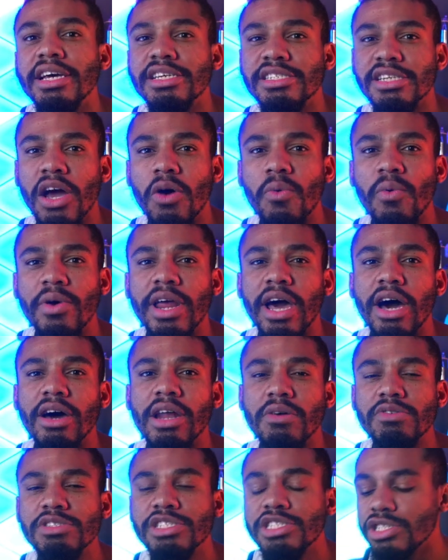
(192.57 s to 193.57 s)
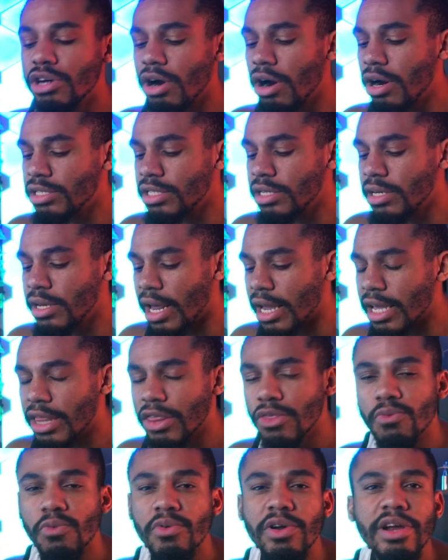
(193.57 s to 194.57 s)
Is I was charging like
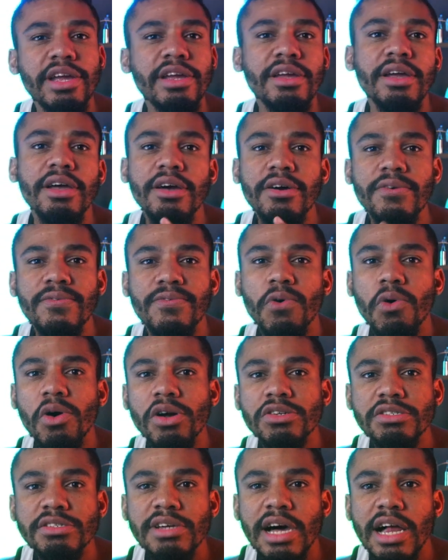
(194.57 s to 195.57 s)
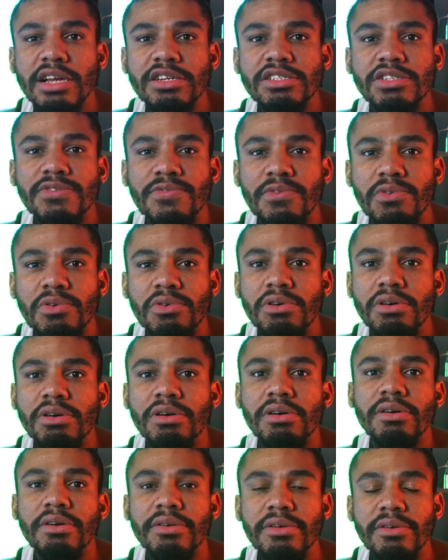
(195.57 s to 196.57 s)
$400
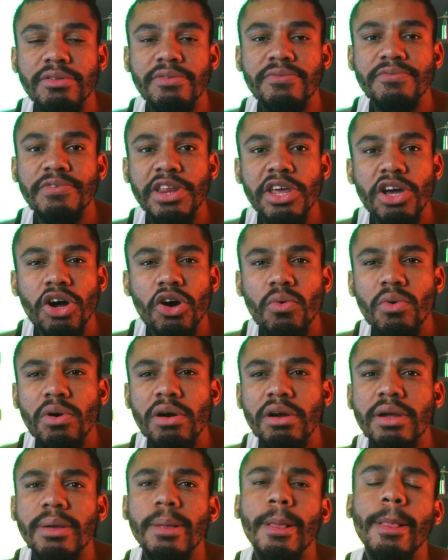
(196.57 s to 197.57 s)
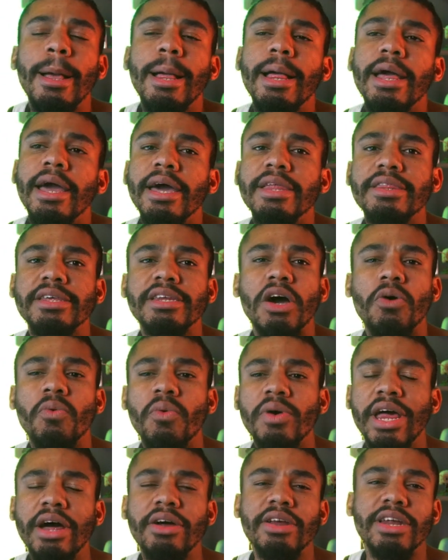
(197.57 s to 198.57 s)
for video work, and then I
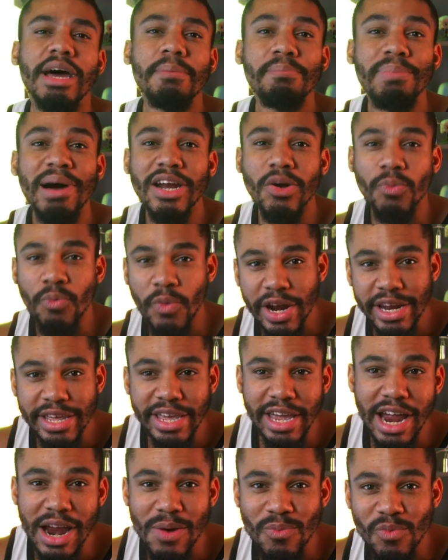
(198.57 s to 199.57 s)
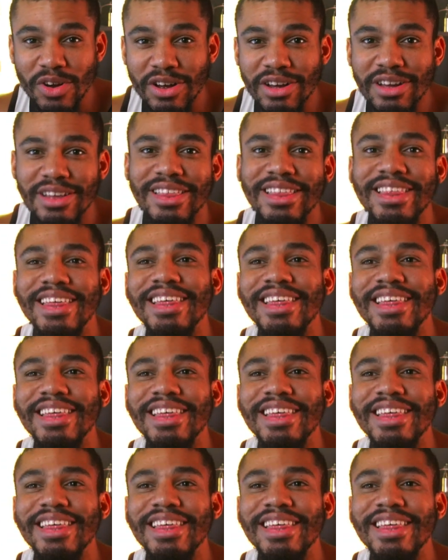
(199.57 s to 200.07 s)
went out and I bought a red camera.